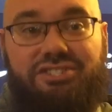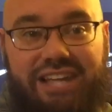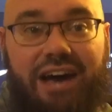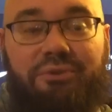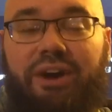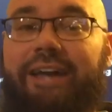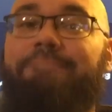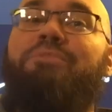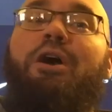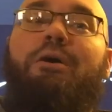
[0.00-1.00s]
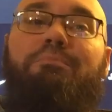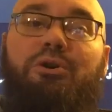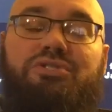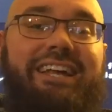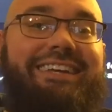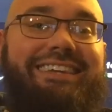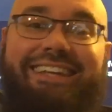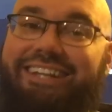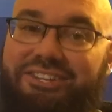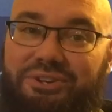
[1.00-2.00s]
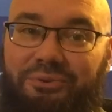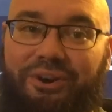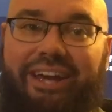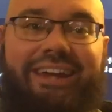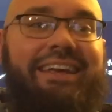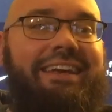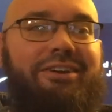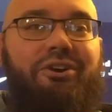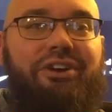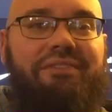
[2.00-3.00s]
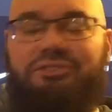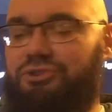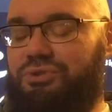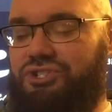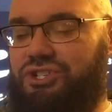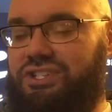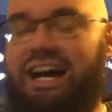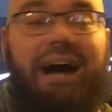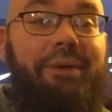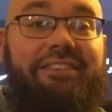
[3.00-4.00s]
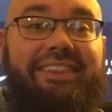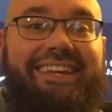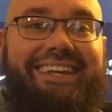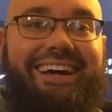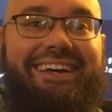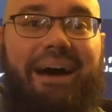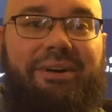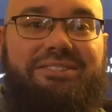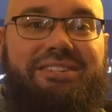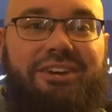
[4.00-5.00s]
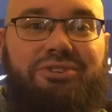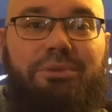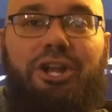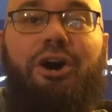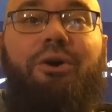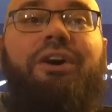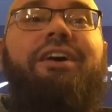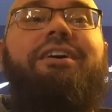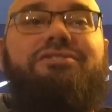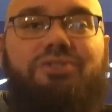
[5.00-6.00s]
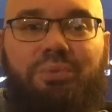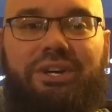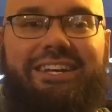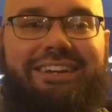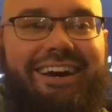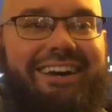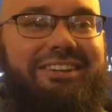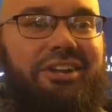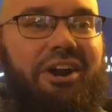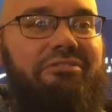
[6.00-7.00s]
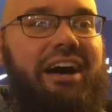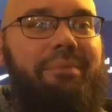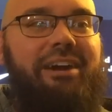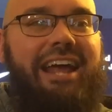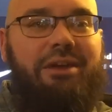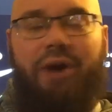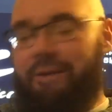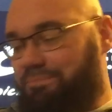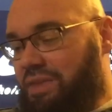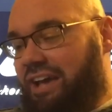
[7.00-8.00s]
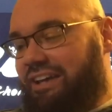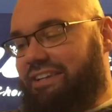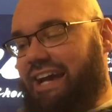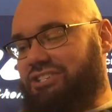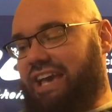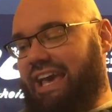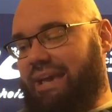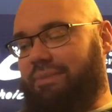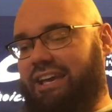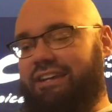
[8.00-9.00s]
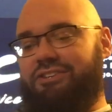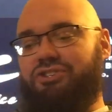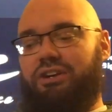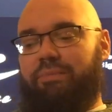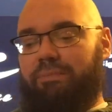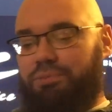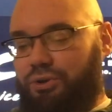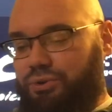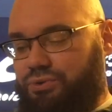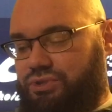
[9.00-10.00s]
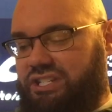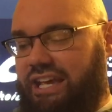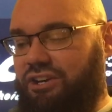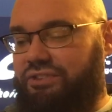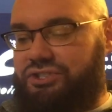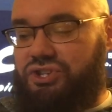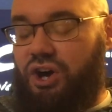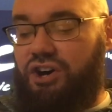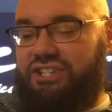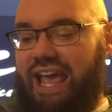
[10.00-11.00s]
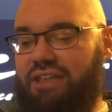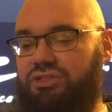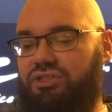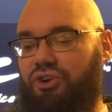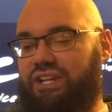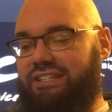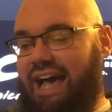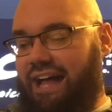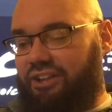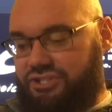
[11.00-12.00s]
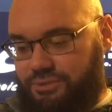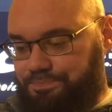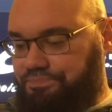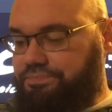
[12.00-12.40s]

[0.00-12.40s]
sound right, most likely it isn't right. And all you have to do is just comment in the uh, comment section below so we can uh, clarify. But anyway, next game, it is going to be Blues taking on the Stars, 8.30 Dallas.